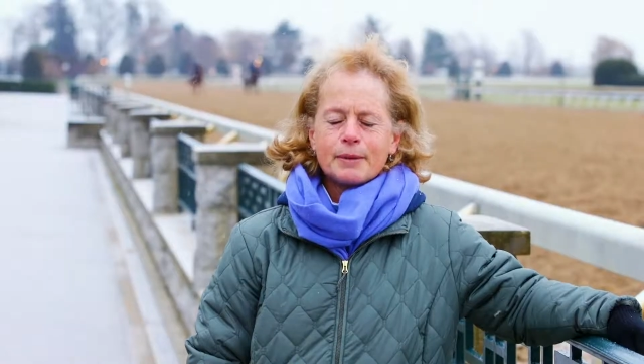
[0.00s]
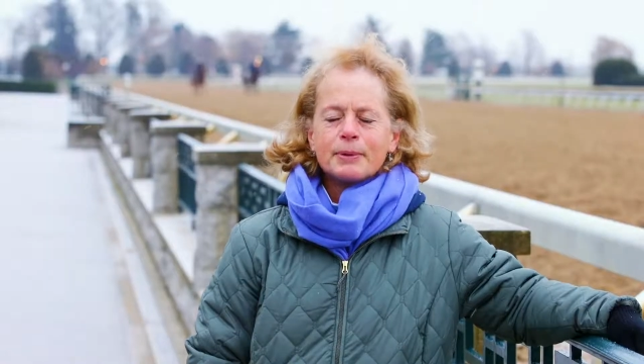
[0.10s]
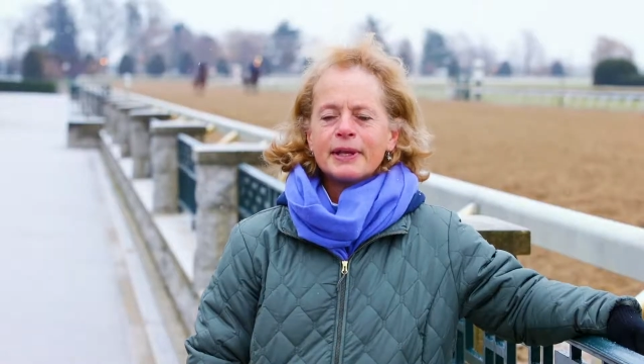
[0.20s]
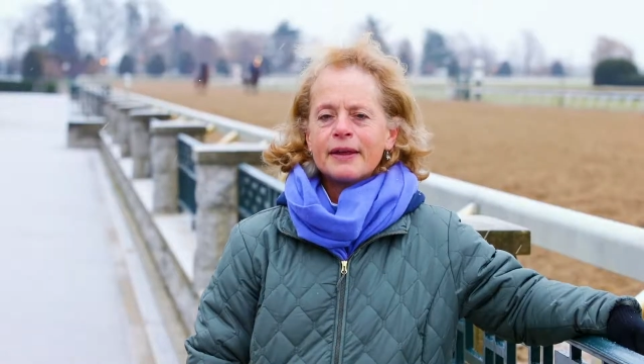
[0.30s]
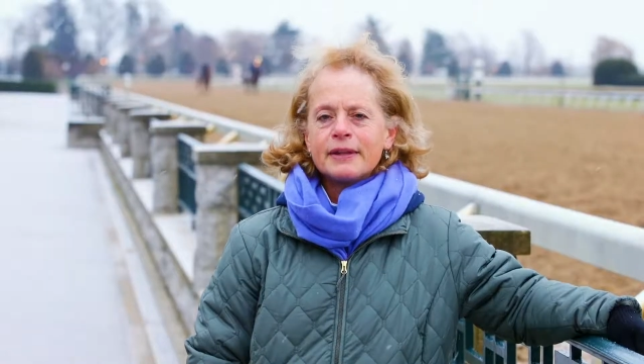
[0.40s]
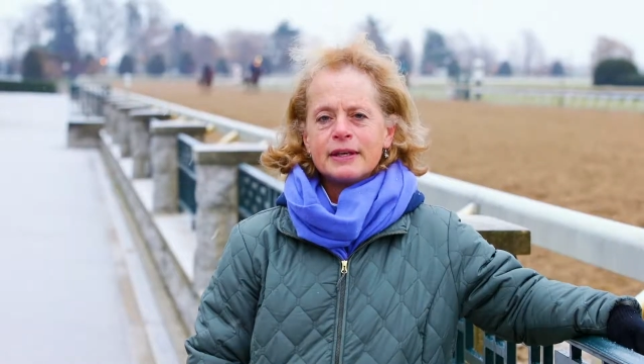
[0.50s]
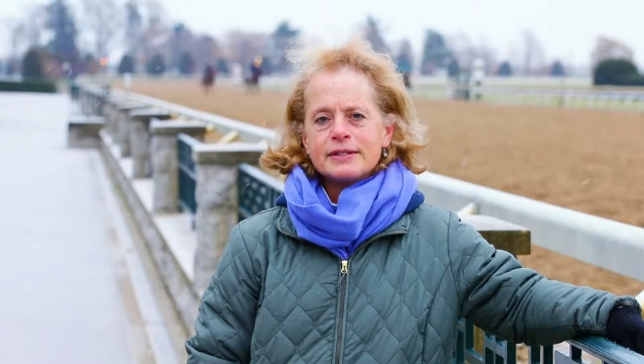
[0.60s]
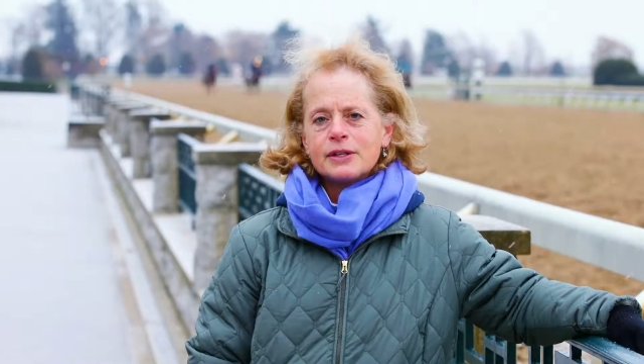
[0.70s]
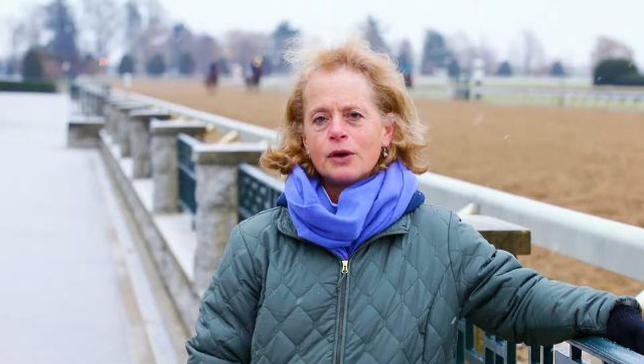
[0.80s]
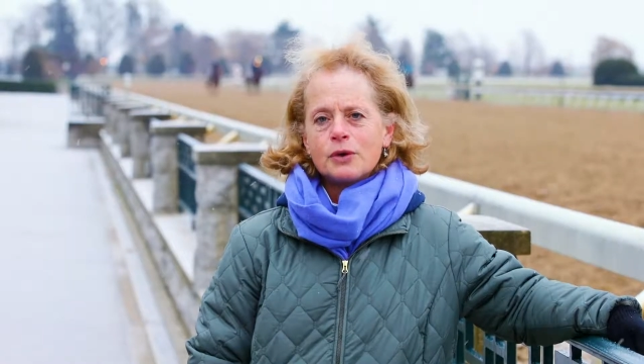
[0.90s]
up and down the
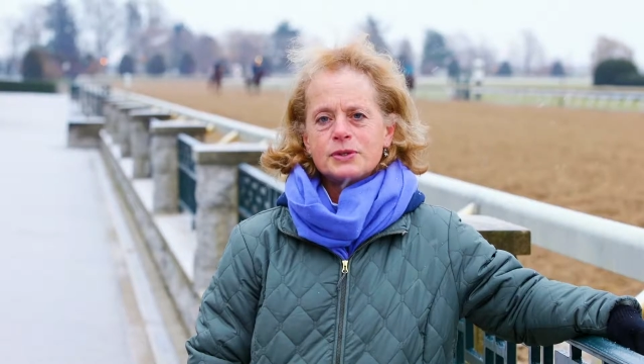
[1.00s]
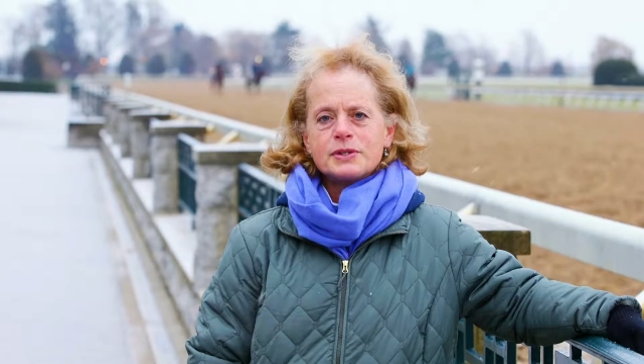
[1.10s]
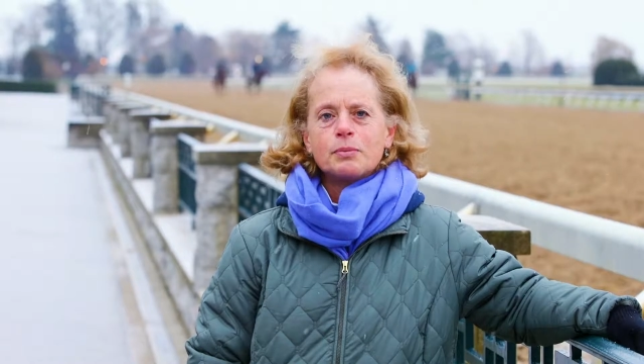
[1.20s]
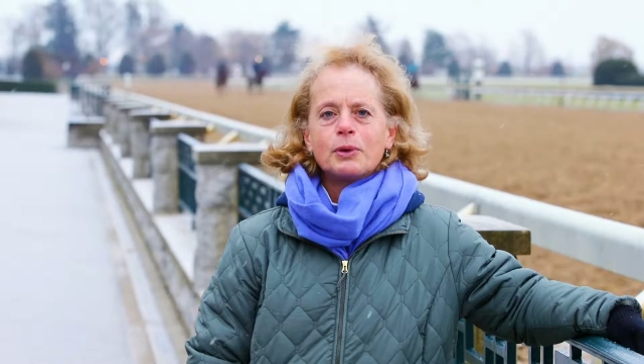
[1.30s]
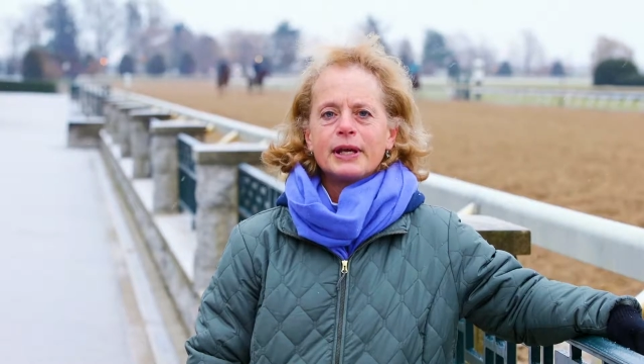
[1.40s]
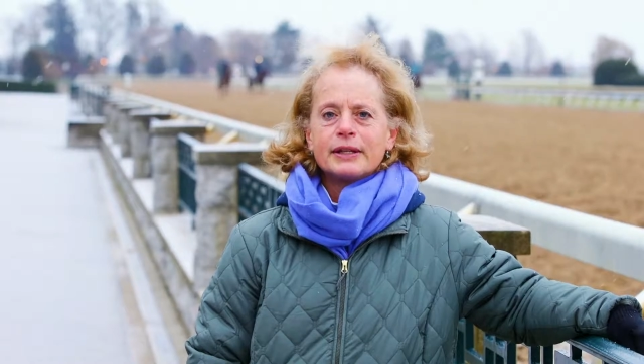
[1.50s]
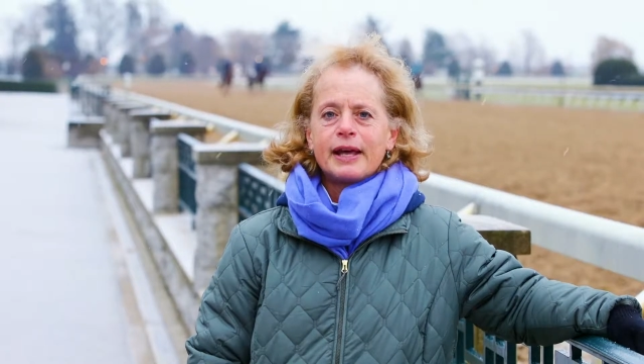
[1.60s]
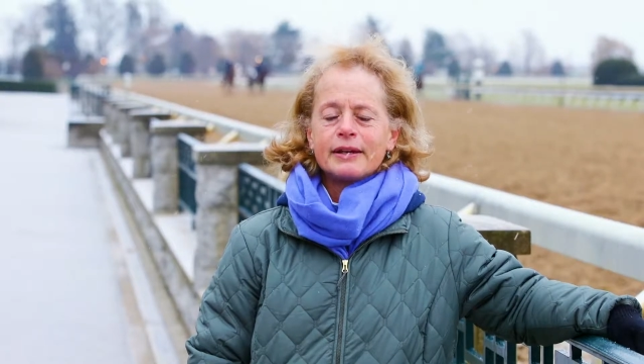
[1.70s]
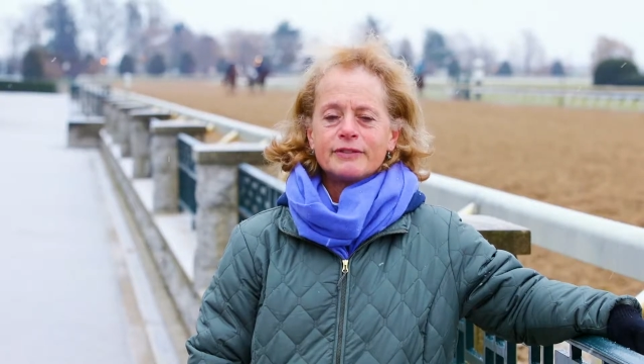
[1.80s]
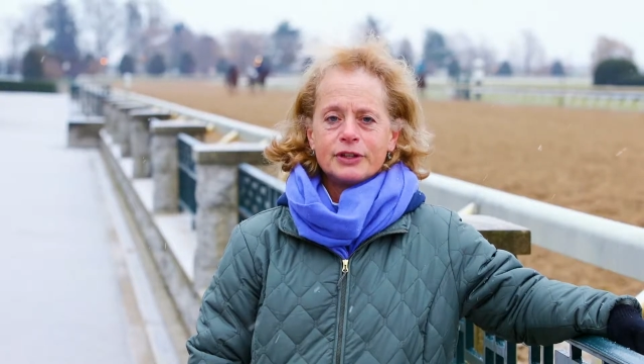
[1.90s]
East Coast, break a lot of